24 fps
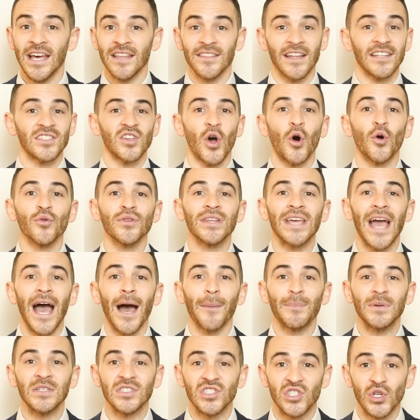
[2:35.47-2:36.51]
that's only
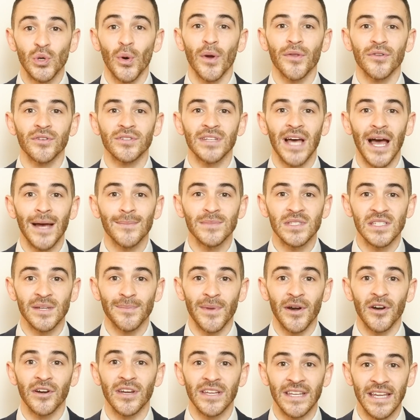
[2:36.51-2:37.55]
happened two other times in
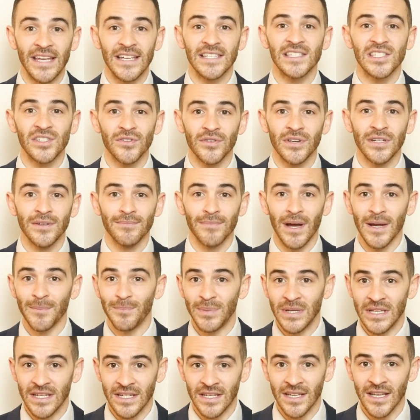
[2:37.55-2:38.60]
American history might
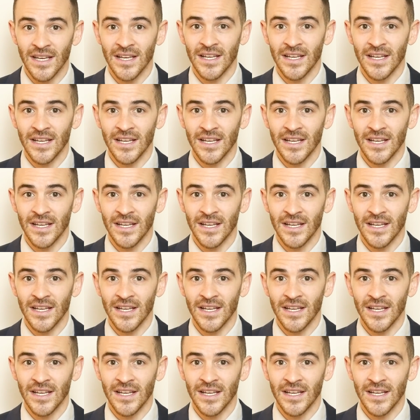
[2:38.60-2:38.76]
be,